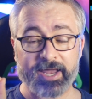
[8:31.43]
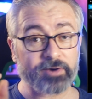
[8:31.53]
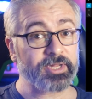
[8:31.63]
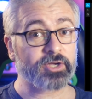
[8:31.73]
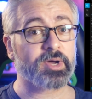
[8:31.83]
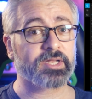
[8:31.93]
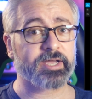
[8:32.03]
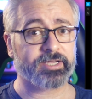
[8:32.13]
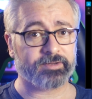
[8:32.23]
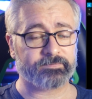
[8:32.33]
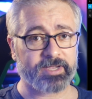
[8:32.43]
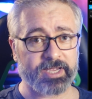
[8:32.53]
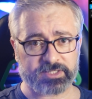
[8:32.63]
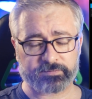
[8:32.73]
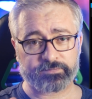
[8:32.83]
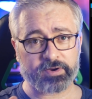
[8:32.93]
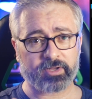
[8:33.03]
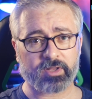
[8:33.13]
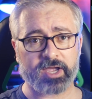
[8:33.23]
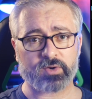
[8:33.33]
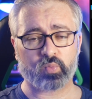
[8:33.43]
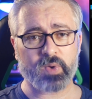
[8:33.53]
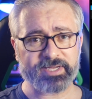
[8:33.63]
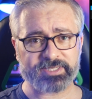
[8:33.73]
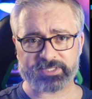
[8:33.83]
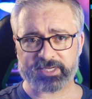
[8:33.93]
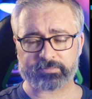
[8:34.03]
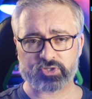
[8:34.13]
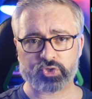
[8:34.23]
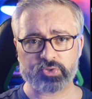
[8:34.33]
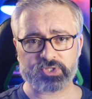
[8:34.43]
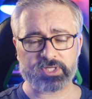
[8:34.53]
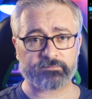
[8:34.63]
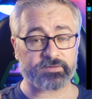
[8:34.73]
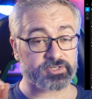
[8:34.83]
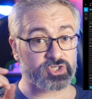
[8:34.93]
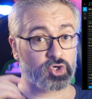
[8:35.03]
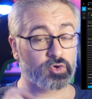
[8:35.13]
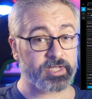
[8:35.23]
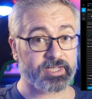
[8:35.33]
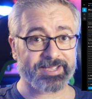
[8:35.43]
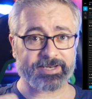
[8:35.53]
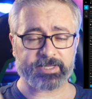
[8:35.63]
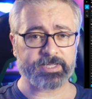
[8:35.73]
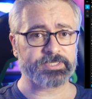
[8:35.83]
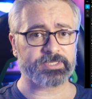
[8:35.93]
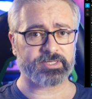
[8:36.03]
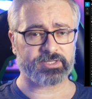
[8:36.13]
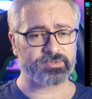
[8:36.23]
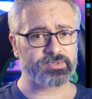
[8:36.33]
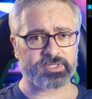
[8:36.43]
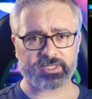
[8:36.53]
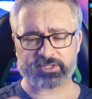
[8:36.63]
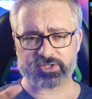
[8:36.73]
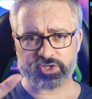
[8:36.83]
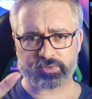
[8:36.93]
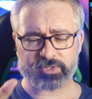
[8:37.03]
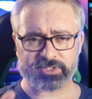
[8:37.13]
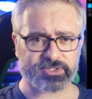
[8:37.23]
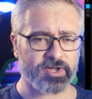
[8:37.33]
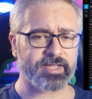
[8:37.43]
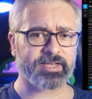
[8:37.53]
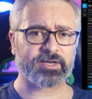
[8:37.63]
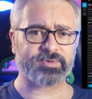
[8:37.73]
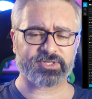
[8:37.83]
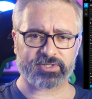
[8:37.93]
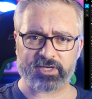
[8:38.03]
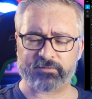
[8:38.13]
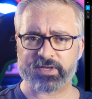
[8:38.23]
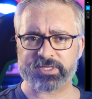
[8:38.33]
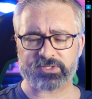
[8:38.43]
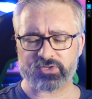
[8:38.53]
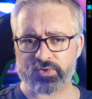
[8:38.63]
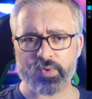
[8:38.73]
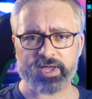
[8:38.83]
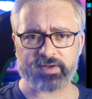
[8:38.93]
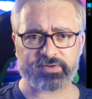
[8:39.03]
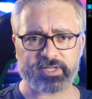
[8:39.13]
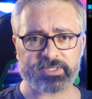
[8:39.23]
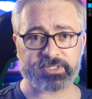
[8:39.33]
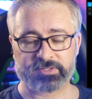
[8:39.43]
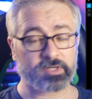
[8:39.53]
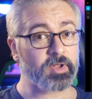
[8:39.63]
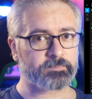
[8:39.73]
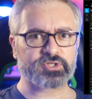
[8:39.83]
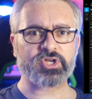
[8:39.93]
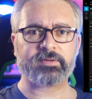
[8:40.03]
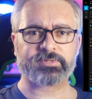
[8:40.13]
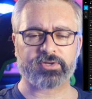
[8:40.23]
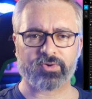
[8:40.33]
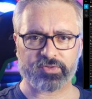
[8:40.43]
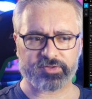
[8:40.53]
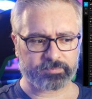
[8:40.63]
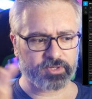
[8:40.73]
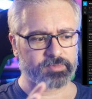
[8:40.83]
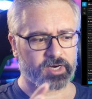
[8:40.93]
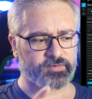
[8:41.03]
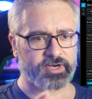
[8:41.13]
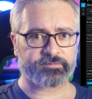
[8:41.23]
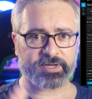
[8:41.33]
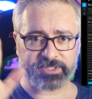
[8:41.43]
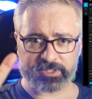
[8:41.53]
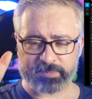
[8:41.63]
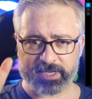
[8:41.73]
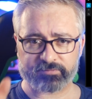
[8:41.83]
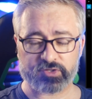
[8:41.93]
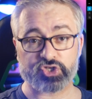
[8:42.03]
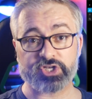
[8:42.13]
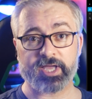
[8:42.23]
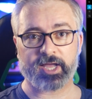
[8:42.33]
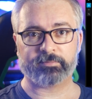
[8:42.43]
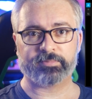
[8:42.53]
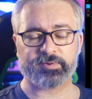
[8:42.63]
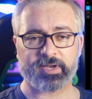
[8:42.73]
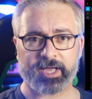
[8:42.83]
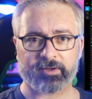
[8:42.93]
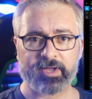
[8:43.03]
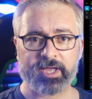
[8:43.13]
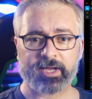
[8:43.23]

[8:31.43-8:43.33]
And I really quite like it. It's very lightweight, it's unobtrusive, it's quick and easy to use. I like the general design language and the interface and the UI and everything. So I'm not perturbed at all that the Blue microphone interface is part of the G Hub now.